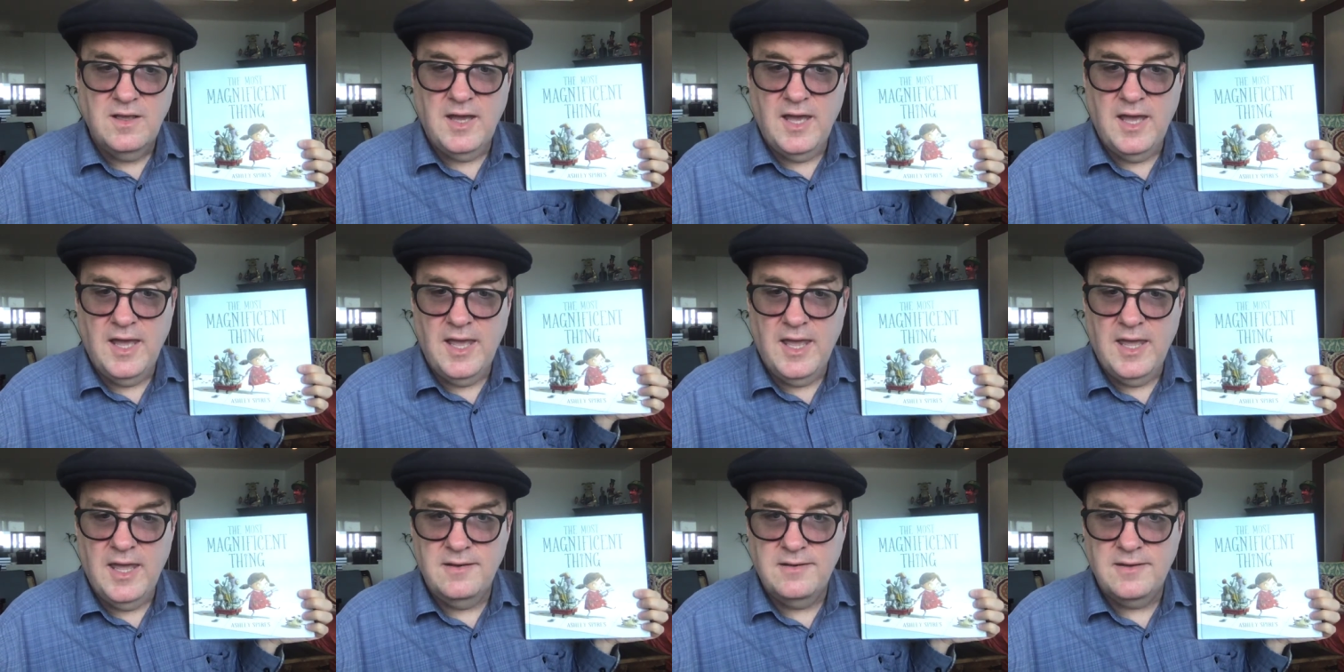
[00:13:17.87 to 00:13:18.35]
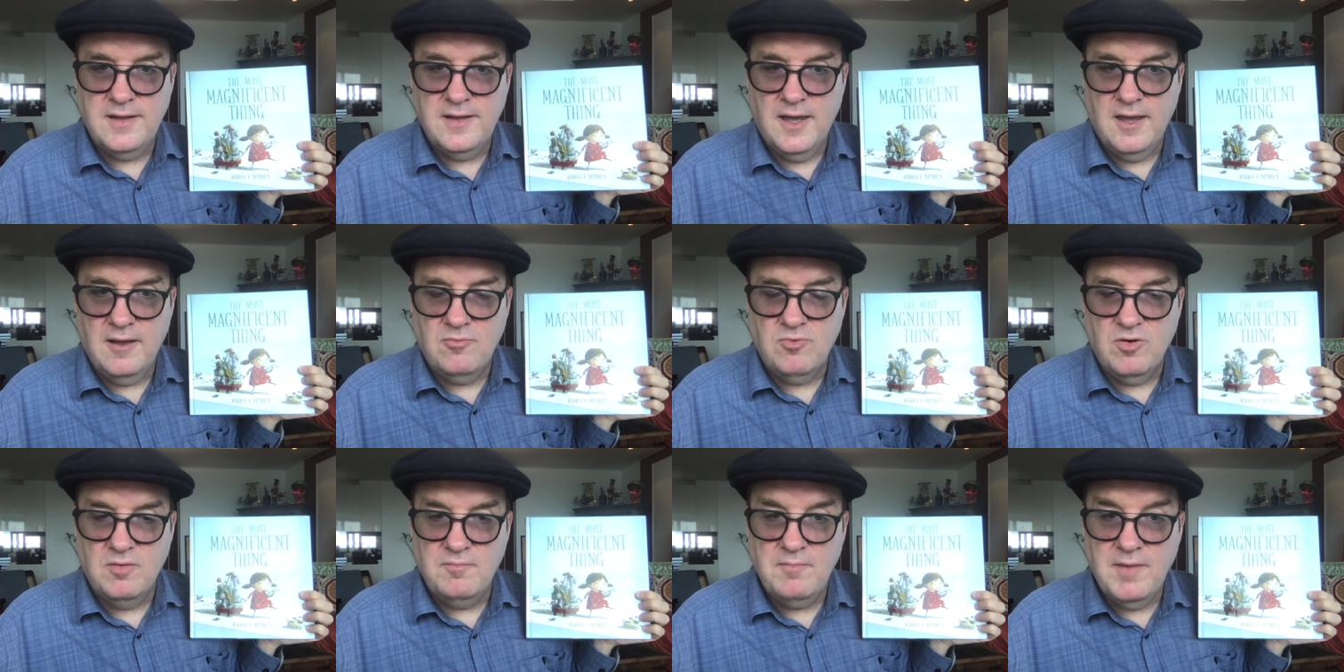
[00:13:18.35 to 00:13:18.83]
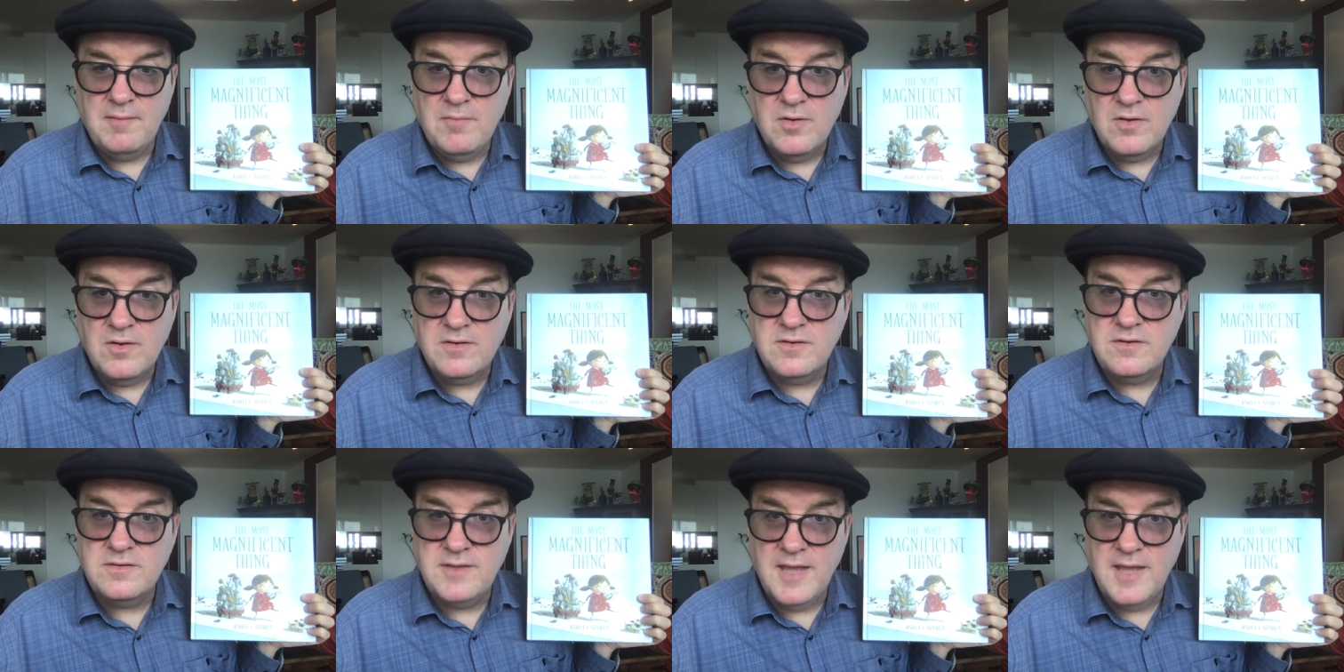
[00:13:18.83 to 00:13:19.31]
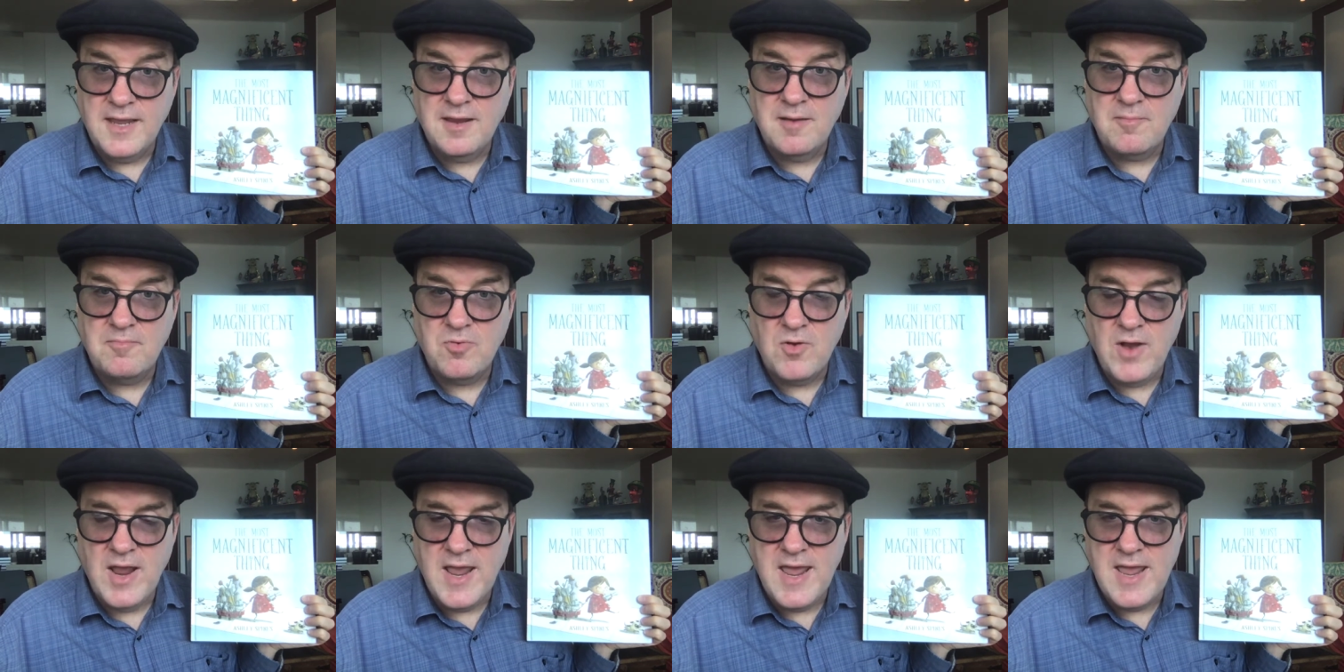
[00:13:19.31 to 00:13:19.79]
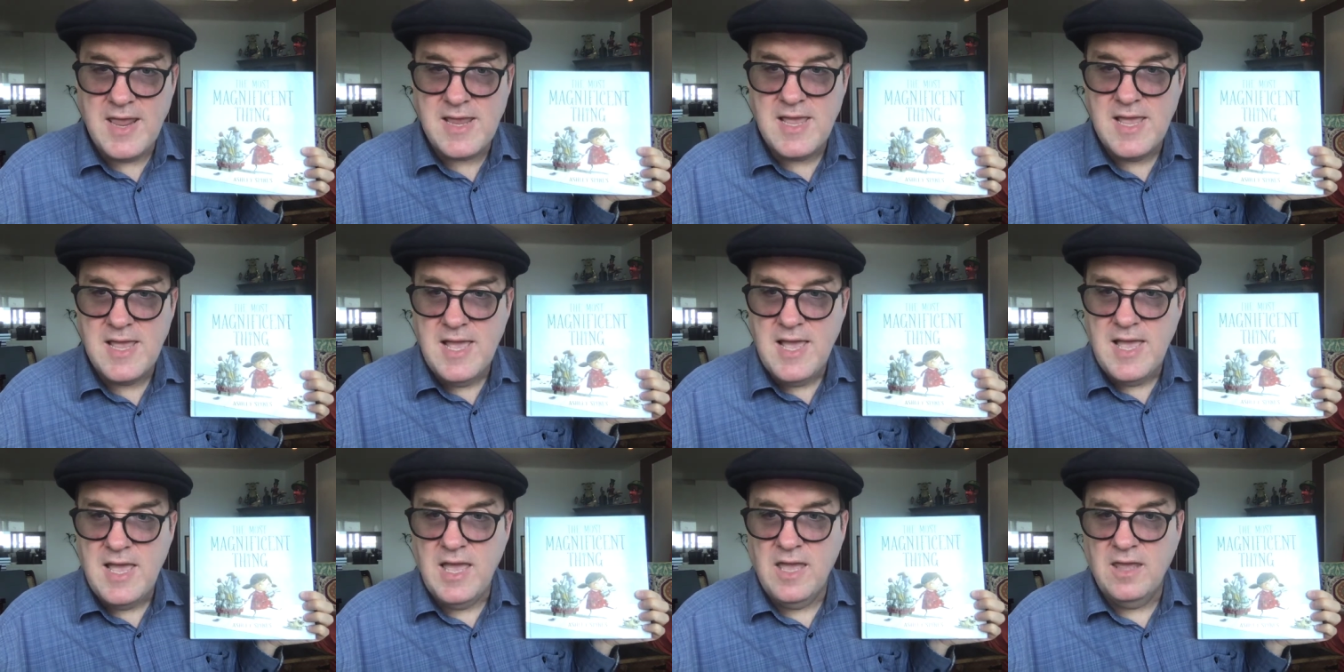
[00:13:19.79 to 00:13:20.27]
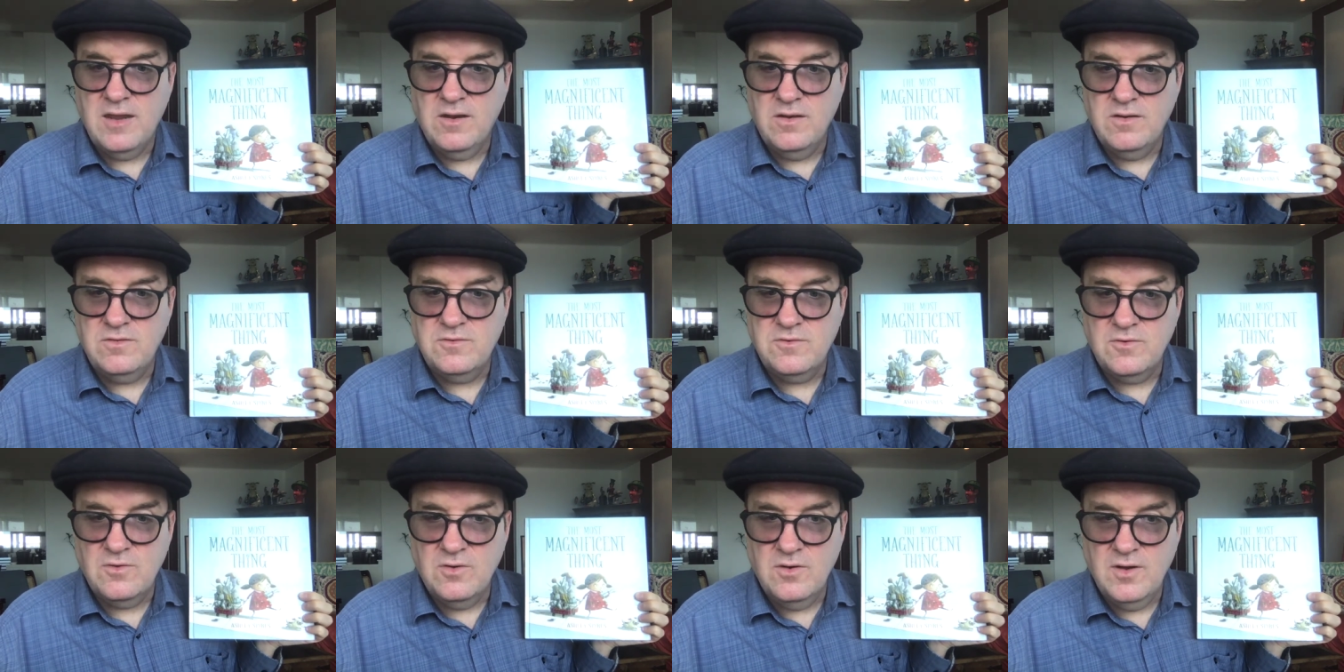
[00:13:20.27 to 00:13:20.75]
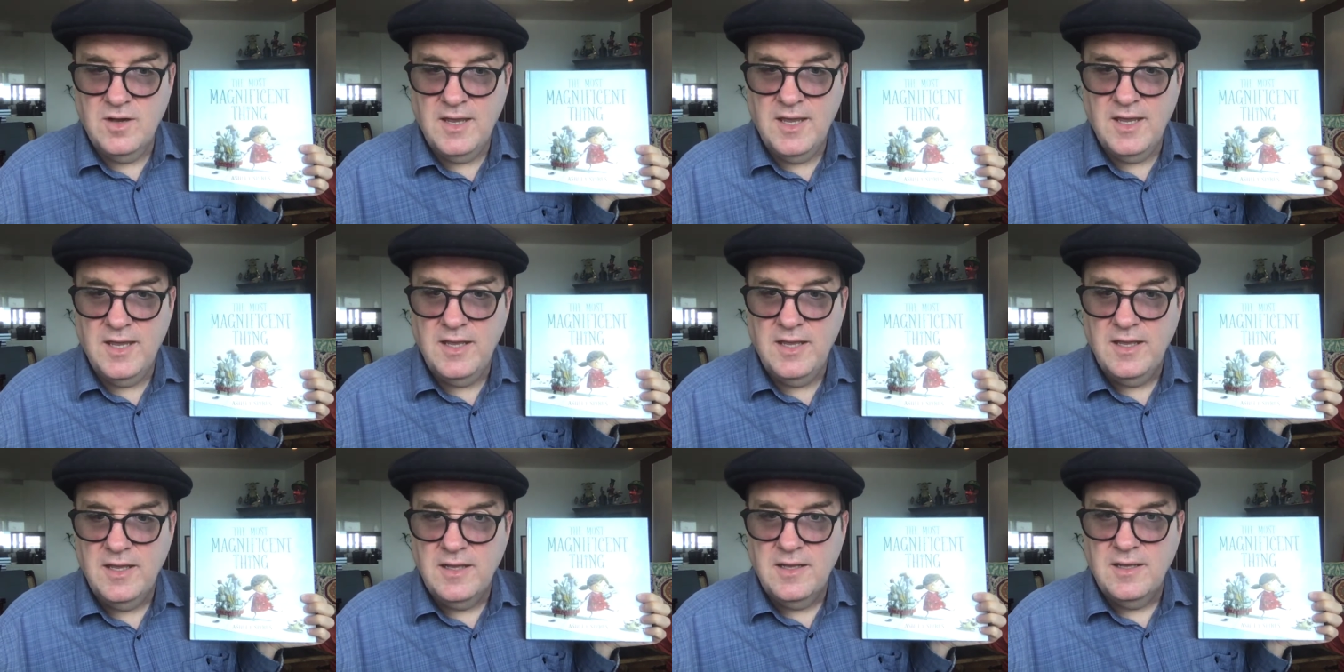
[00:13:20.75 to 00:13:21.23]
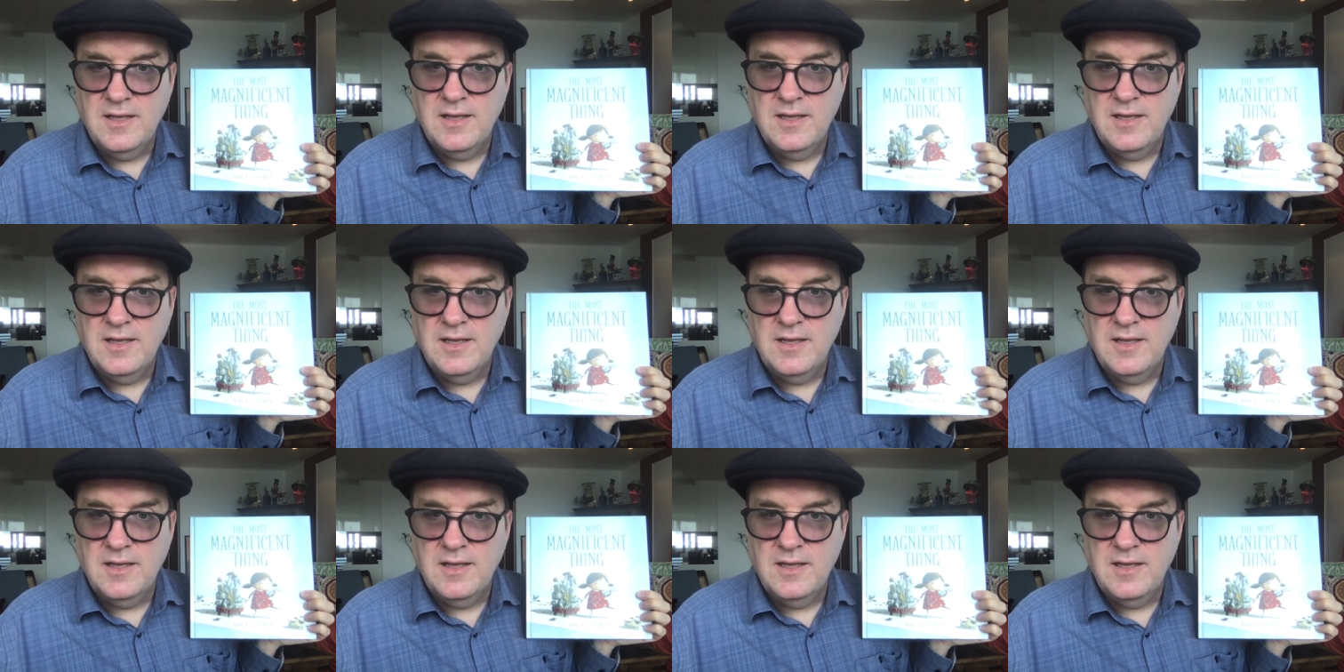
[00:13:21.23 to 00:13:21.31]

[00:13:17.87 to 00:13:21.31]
And remember to take a break and enjoy